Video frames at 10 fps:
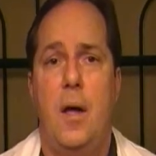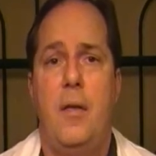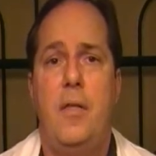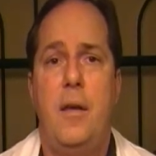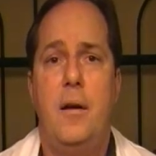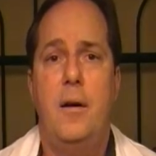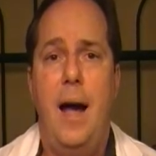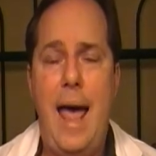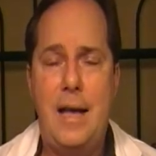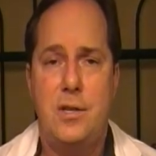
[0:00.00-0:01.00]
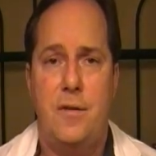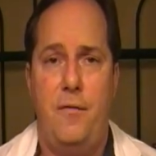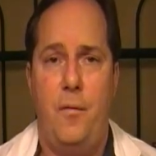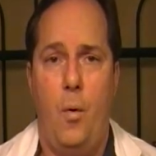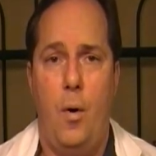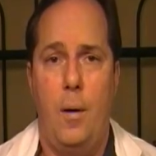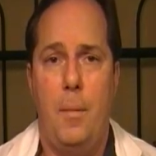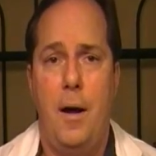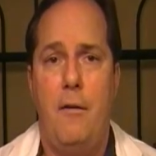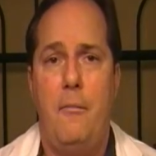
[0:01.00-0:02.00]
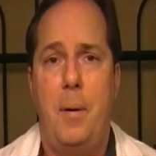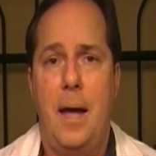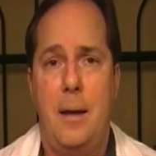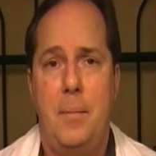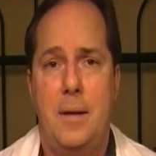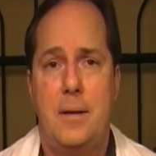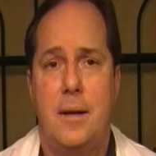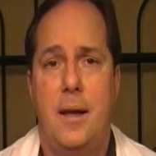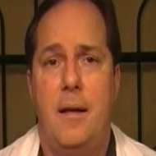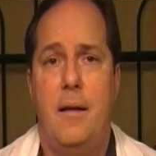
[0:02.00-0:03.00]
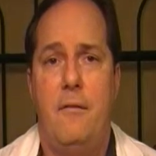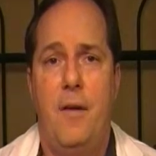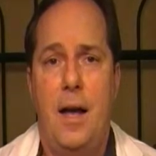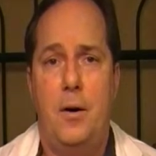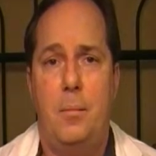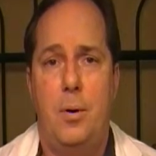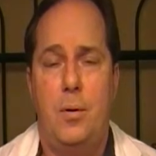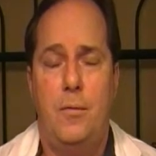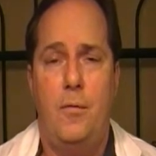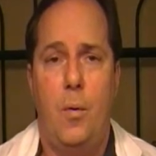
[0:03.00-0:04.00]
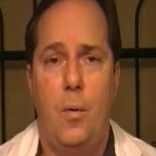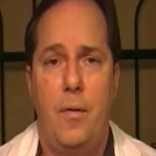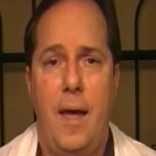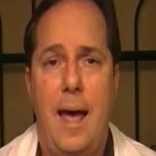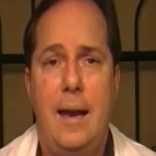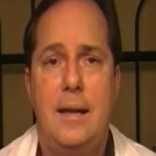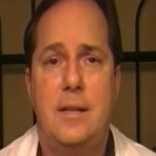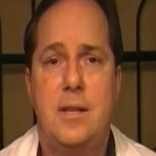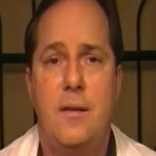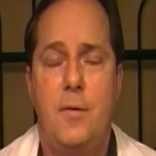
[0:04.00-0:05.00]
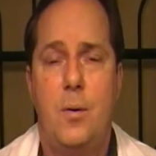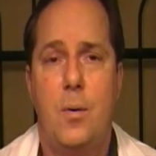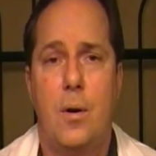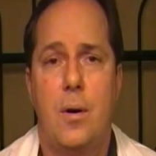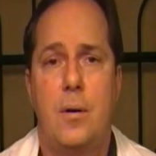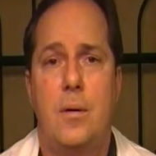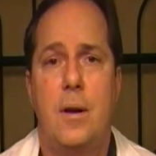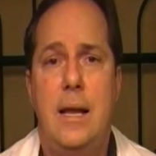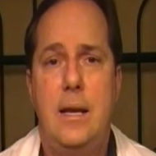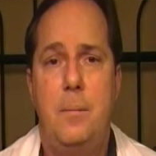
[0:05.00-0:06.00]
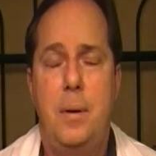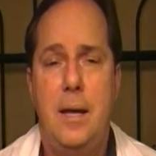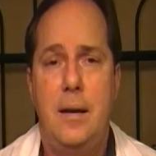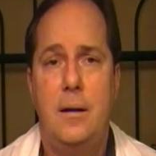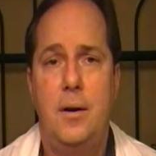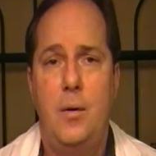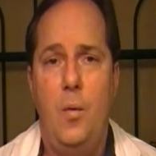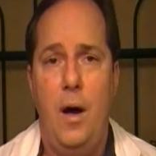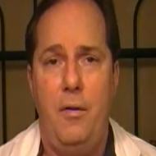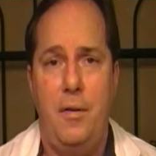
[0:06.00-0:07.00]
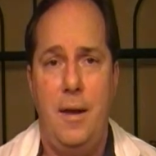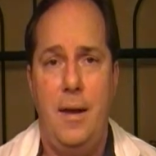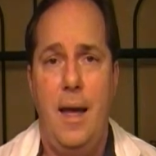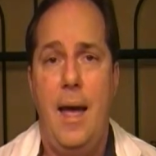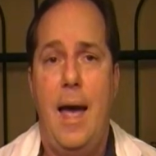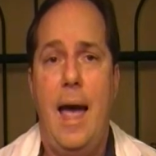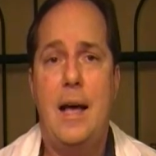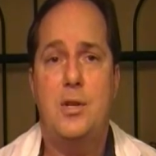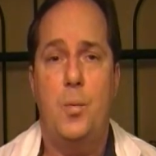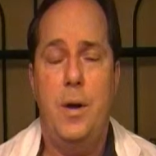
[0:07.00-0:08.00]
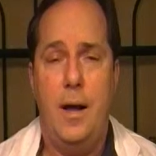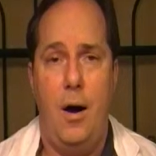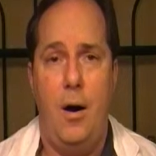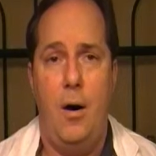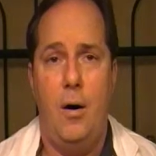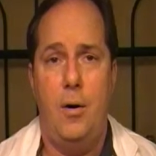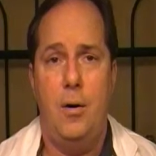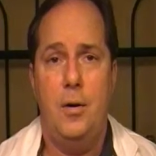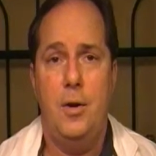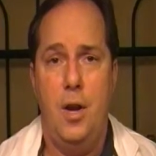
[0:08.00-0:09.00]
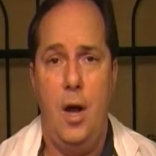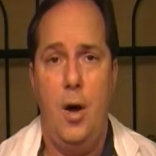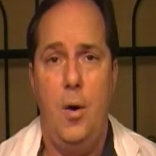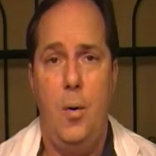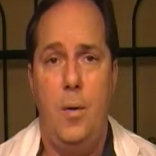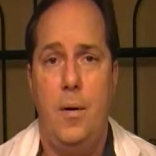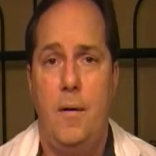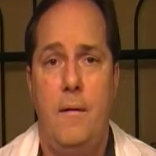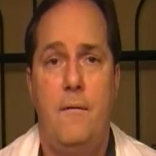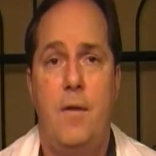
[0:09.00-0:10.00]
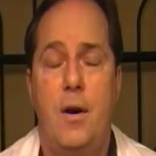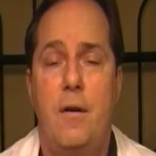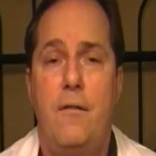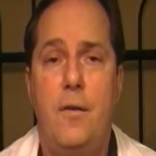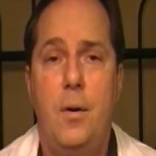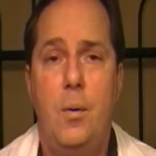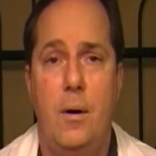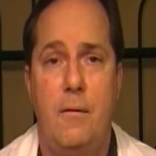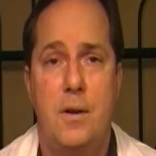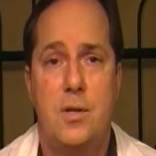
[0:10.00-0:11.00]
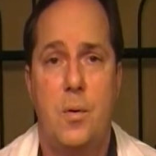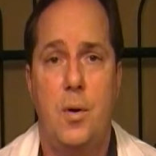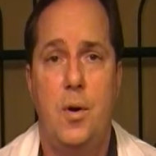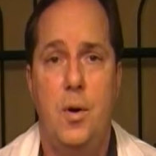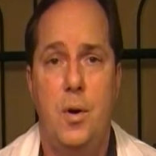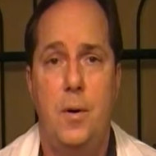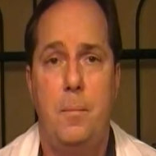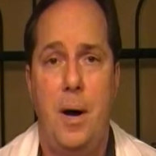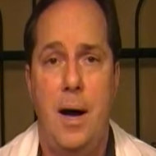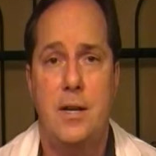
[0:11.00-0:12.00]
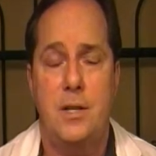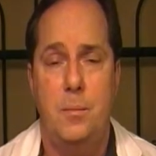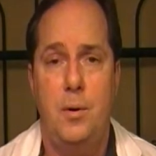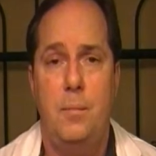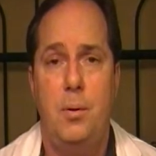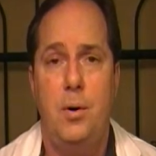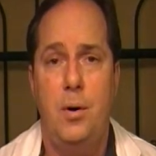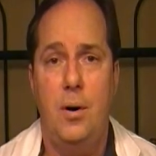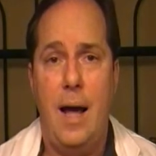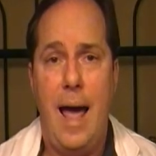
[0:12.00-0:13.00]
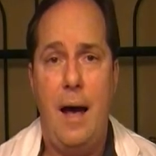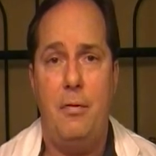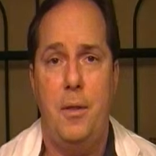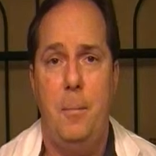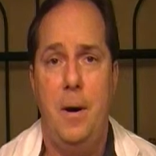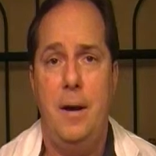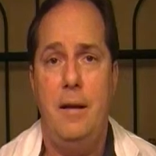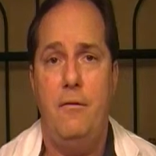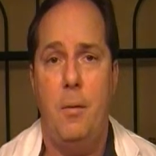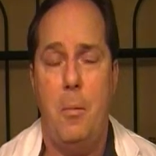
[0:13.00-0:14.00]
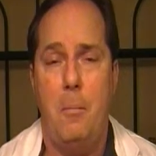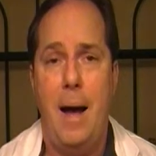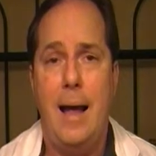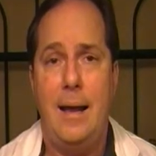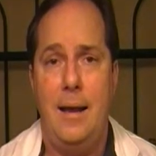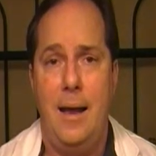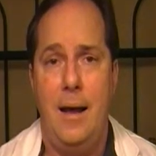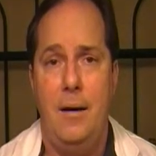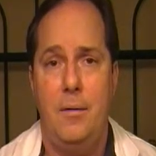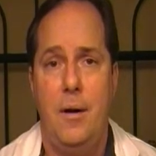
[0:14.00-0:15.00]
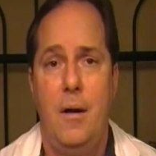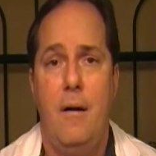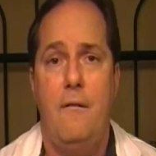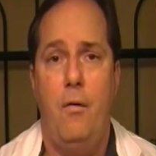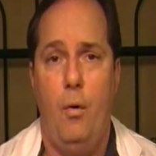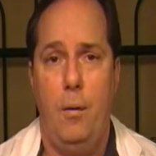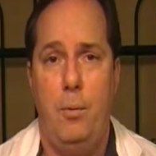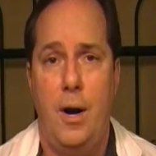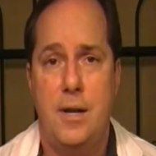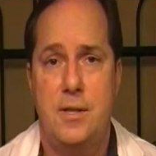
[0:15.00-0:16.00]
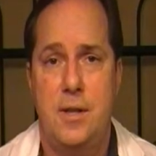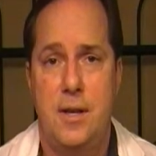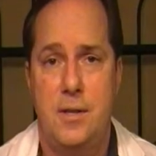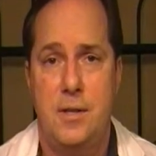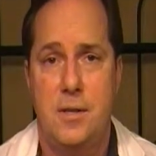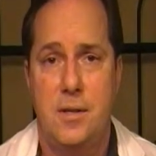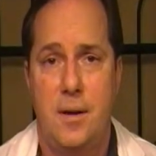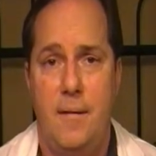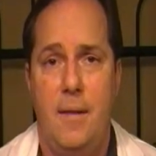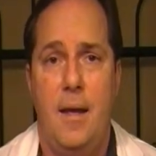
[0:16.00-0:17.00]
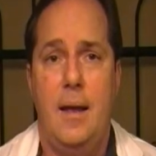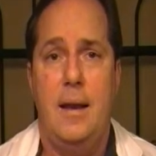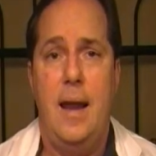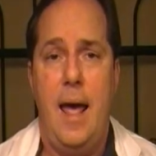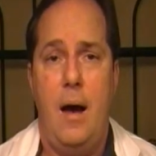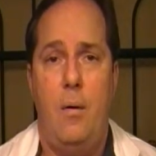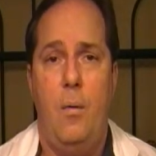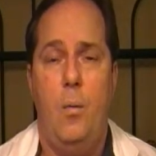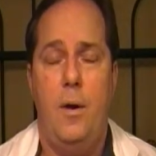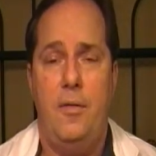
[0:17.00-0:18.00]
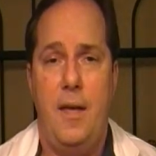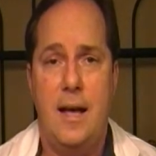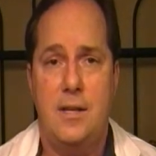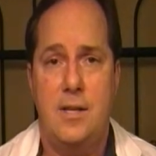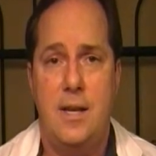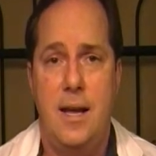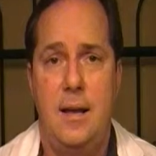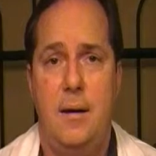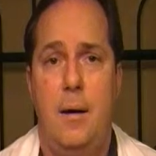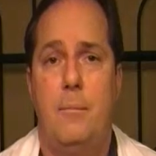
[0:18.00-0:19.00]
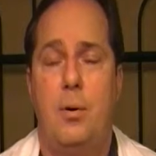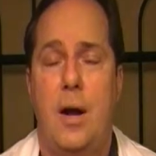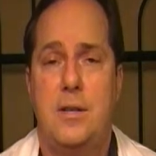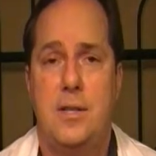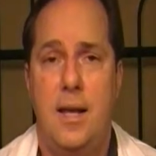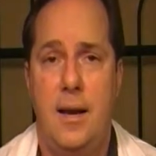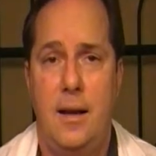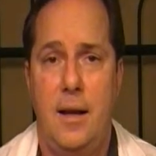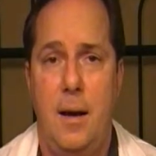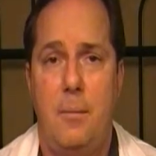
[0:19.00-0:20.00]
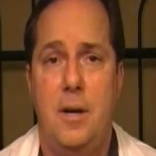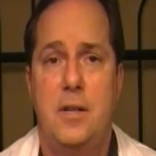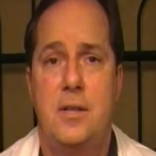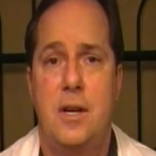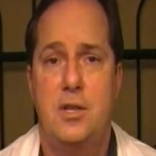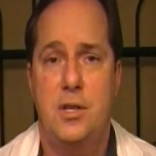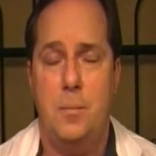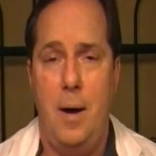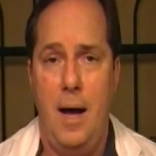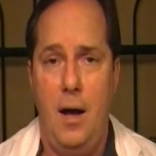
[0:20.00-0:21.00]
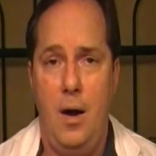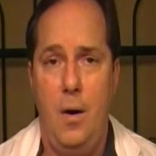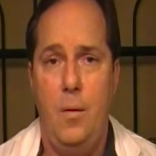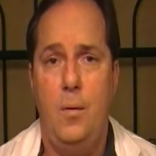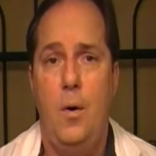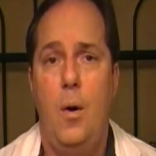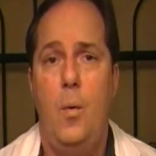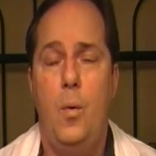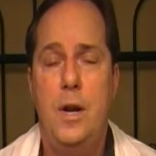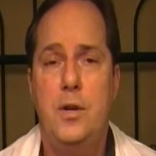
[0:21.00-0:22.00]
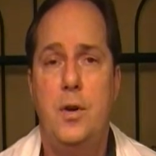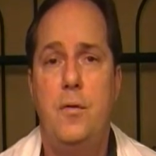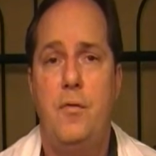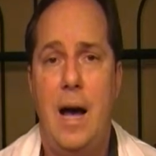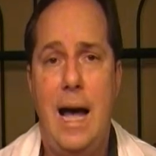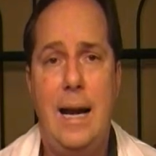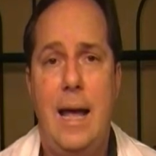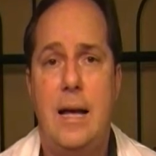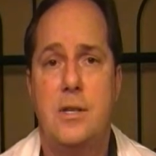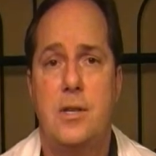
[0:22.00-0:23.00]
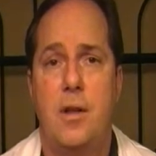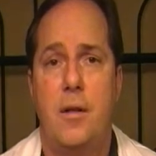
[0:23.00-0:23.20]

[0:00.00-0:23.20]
The last form of payment available for that is if you are independently wealthy. As we all know, very few of us could possibly pull out the money from a bank account for prosthesis. Now, with that said, prosthetic companies such as my own, we do finance